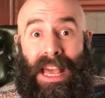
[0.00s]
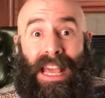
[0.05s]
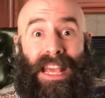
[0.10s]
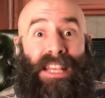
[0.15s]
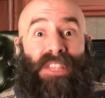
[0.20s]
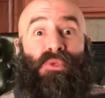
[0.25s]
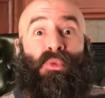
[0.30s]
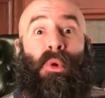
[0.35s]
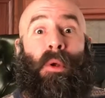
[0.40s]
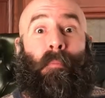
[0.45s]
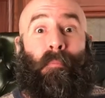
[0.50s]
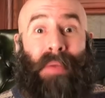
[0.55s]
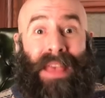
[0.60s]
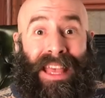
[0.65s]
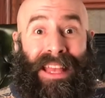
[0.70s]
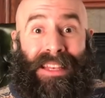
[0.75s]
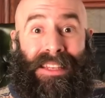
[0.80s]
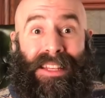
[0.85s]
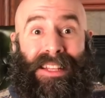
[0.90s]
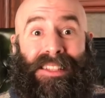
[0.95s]
His
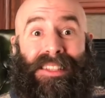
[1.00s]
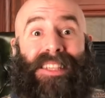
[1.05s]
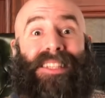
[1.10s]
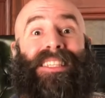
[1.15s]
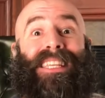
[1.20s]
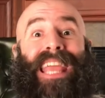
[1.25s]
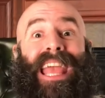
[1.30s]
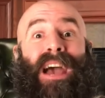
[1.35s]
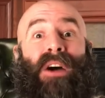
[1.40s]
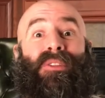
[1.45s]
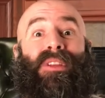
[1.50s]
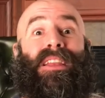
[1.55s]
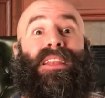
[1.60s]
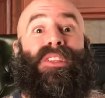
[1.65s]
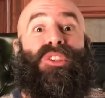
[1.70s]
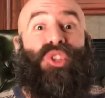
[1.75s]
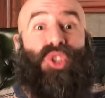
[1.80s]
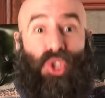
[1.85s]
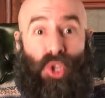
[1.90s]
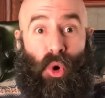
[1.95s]
repentance is counted
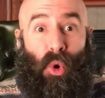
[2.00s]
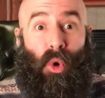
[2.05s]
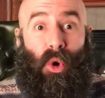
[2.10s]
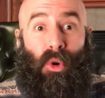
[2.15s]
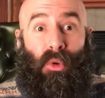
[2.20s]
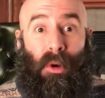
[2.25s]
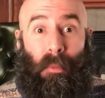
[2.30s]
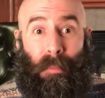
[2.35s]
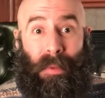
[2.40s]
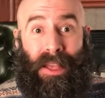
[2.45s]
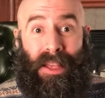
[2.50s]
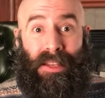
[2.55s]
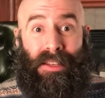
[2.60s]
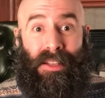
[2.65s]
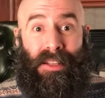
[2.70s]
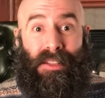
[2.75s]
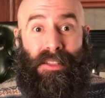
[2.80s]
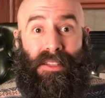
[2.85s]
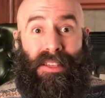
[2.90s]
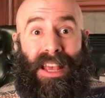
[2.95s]
as your
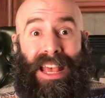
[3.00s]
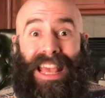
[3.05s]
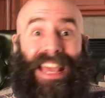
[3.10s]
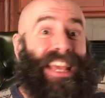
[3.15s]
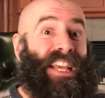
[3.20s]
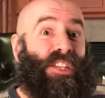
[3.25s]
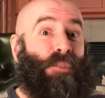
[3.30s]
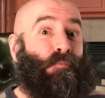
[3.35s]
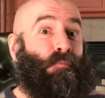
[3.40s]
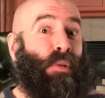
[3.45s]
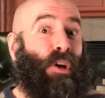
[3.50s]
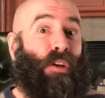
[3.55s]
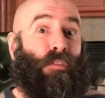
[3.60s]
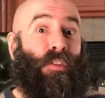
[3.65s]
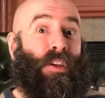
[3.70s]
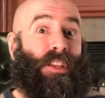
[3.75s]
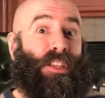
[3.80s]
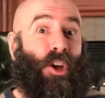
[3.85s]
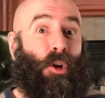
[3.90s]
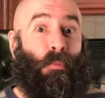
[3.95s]
repentance. His
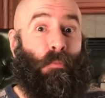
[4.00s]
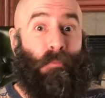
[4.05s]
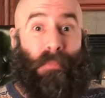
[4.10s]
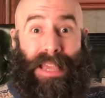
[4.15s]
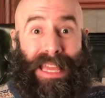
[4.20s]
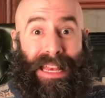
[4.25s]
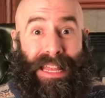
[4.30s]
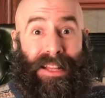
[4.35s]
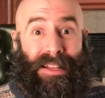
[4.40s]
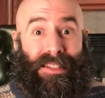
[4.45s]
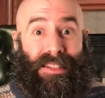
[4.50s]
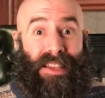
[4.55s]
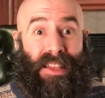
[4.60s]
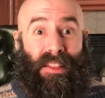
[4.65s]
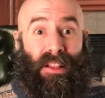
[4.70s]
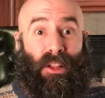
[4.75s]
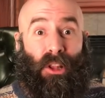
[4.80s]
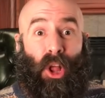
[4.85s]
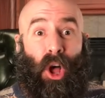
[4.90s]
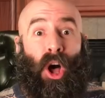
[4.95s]
perfect obedience to
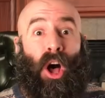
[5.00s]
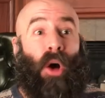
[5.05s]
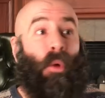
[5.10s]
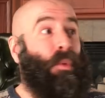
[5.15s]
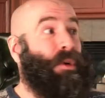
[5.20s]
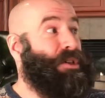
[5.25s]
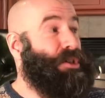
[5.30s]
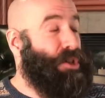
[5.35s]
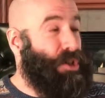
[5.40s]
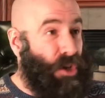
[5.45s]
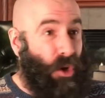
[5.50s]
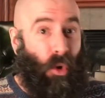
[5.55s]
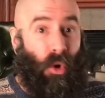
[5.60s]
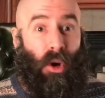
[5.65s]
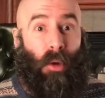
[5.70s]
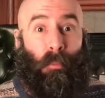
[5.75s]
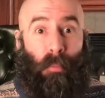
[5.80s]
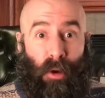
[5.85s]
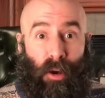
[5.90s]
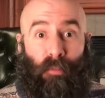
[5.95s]
the law was
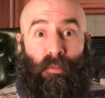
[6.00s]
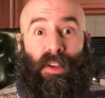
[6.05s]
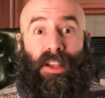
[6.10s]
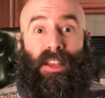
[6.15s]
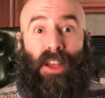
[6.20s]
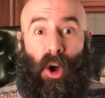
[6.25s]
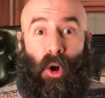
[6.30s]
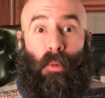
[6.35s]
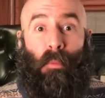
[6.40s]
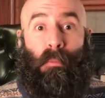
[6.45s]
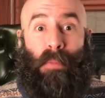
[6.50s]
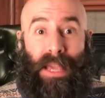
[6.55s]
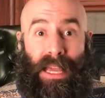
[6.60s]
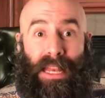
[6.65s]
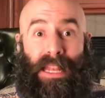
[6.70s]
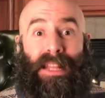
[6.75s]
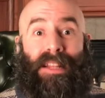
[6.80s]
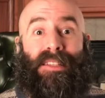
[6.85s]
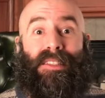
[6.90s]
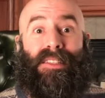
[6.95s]
your perfect
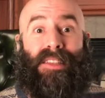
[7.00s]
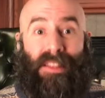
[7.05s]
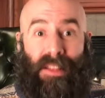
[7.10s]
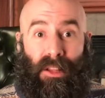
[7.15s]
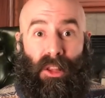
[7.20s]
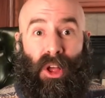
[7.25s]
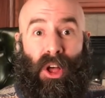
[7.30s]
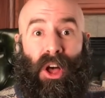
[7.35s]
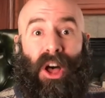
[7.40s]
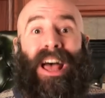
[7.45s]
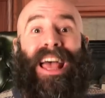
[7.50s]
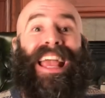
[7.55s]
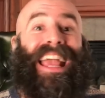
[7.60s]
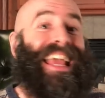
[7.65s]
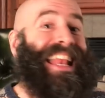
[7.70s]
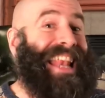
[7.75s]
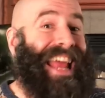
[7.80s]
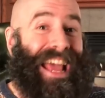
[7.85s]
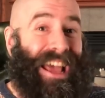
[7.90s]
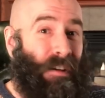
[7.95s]
obedience to the law.
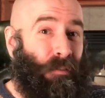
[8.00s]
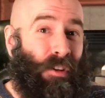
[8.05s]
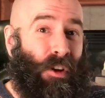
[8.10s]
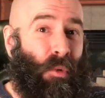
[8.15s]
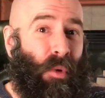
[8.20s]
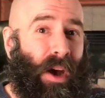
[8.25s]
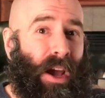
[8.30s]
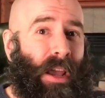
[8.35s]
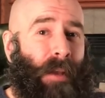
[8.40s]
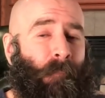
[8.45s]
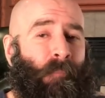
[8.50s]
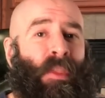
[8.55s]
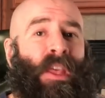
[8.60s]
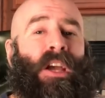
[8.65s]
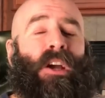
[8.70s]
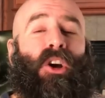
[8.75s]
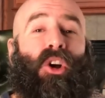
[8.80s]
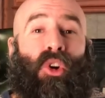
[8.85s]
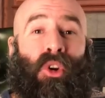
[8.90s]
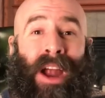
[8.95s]
In every way,
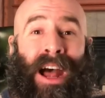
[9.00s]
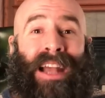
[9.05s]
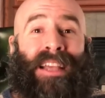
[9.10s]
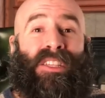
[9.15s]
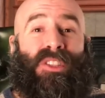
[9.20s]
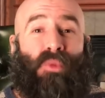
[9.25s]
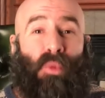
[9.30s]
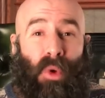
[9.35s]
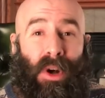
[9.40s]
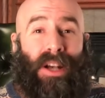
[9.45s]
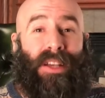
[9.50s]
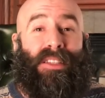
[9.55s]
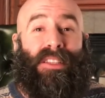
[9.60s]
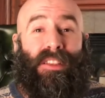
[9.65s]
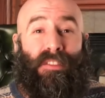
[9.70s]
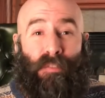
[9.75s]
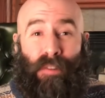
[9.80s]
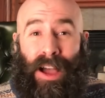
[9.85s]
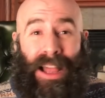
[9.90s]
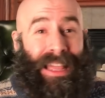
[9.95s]
Christ was
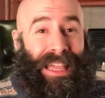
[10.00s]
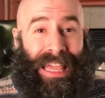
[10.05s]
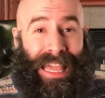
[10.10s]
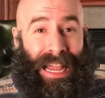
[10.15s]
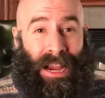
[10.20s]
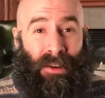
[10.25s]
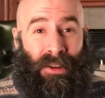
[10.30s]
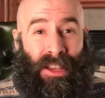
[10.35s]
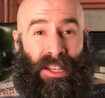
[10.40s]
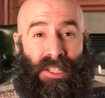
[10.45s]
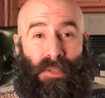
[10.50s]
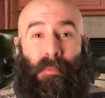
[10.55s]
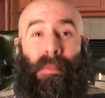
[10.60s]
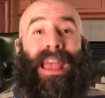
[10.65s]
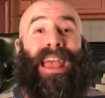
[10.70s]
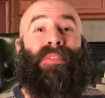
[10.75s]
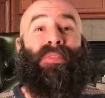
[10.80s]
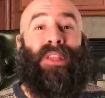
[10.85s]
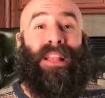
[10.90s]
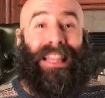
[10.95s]
the vicarious
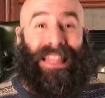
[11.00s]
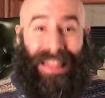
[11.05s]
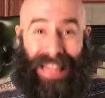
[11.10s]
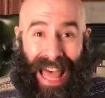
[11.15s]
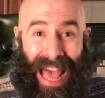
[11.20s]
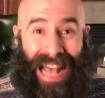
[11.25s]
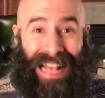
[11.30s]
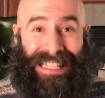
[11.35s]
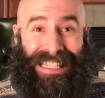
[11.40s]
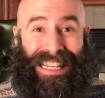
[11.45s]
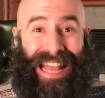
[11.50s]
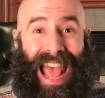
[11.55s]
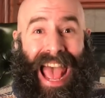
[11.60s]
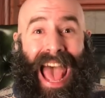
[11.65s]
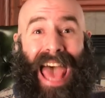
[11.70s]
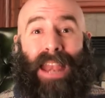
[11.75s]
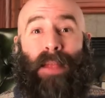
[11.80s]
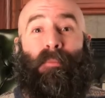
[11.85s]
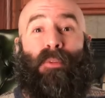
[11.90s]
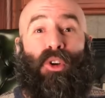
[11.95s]
man, the last
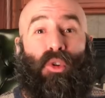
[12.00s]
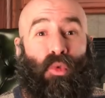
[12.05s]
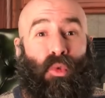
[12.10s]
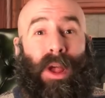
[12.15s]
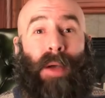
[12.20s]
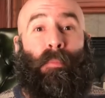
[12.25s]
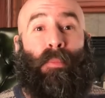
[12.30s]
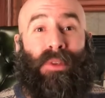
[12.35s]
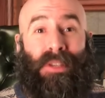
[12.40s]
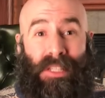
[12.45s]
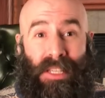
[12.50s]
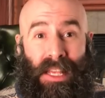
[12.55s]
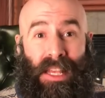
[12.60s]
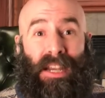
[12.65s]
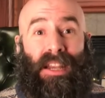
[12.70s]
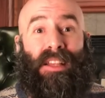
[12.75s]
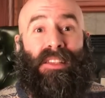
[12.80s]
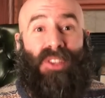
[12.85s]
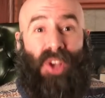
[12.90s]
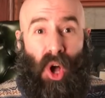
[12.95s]
Adam who
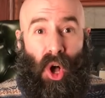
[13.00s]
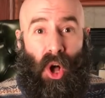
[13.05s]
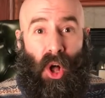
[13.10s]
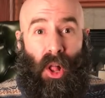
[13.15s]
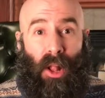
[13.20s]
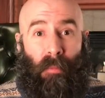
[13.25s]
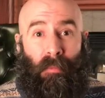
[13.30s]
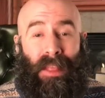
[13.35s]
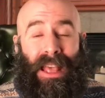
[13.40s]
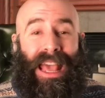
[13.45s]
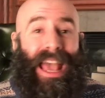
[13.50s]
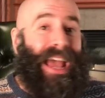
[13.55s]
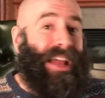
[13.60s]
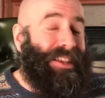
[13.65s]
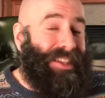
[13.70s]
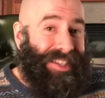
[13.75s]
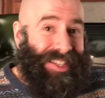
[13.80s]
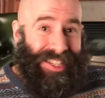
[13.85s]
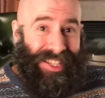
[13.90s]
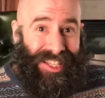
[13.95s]
represented us all.
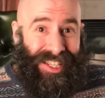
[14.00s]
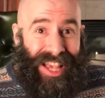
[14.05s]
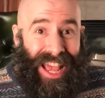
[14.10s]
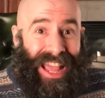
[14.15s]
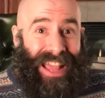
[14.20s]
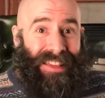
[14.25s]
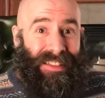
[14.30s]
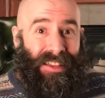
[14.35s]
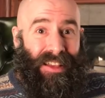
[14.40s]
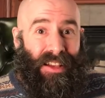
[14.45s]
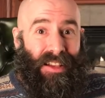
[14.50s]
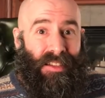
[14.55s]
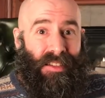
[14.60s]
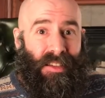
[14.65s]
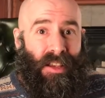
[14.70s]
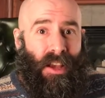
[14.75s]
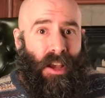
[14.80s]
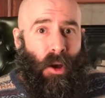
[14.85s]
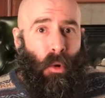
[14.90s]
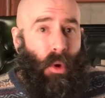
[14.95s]
And to say
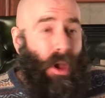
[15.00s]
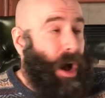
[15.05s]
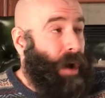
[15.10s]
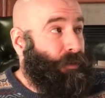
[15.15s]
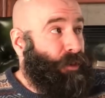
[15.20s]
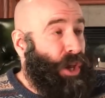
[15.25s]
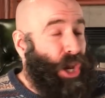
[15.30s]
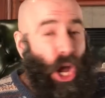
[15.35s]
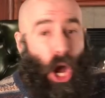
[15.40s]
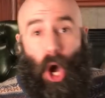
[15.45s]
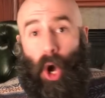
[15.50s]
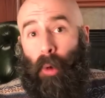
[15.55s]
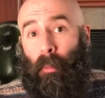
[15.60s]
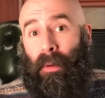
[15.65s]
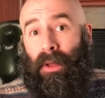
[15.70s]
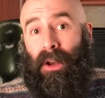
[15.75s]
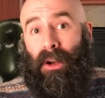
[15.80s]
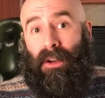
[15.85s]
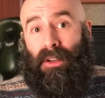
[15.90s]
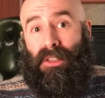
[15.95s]
this, we often
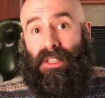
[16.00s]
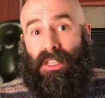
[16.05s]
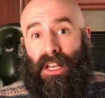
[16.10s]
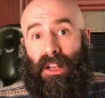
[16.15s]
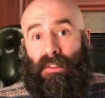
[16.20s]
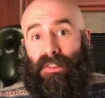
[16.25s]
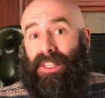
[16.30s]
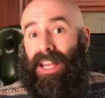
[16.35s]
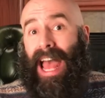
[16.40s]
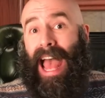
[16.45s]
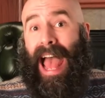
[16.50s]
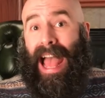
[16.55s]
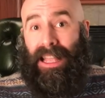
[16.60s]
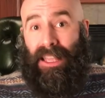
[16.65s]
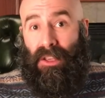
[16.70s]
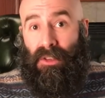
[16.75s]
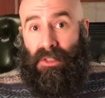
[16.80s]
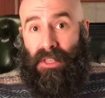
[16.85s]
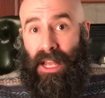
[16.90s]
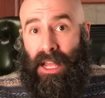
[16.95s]
open ourselves to
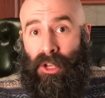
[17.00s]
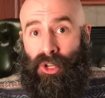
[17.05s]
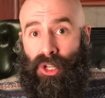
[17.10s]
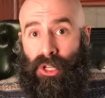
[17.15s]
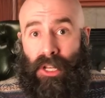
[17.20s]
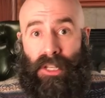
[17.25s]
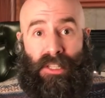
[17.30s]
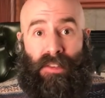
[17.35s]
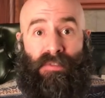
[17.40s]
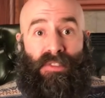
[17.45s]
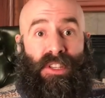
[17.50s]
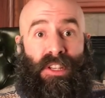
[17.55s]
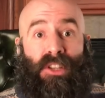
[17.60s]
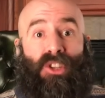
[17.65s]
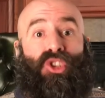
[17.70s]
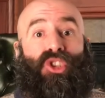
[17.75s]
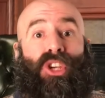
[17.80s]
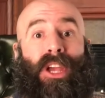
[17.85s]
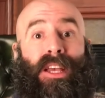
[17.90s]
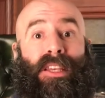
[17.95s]
accusation, as if
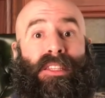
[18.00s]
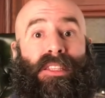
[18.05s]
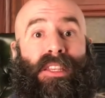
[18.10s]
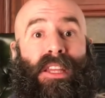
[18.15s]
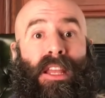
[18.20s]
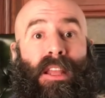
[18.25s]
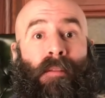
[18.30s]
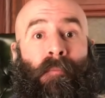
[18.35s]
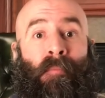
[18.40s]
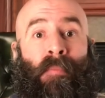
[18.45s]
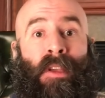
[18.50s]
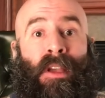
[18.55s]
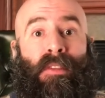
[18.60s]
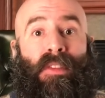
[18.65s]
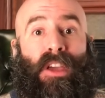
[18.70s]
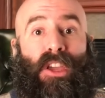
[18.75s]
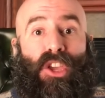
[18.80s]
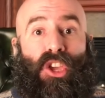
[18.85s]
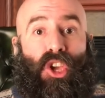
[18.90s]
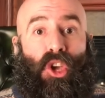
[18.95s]
suggesting
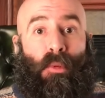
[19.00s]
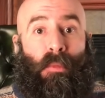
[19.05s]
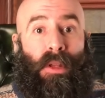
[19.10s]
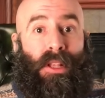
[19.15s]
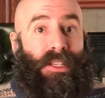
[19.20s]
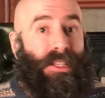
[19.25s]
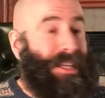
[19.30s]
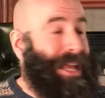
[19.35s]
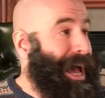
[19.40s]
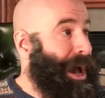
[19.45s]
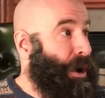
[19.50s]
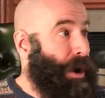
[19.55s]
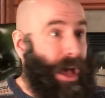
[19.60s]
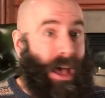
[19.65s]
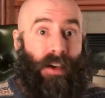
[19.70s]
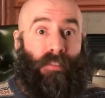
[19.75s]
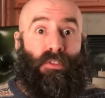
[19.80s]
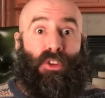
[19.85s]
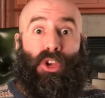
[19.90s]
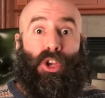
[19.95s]
that humans now
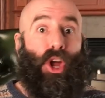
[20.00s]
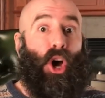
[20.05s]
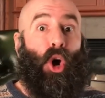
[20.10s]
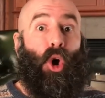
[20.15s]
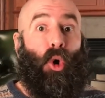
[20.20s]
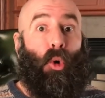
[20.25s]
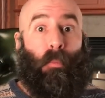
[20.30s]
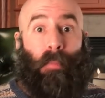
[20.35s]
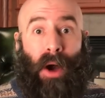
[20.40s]
have no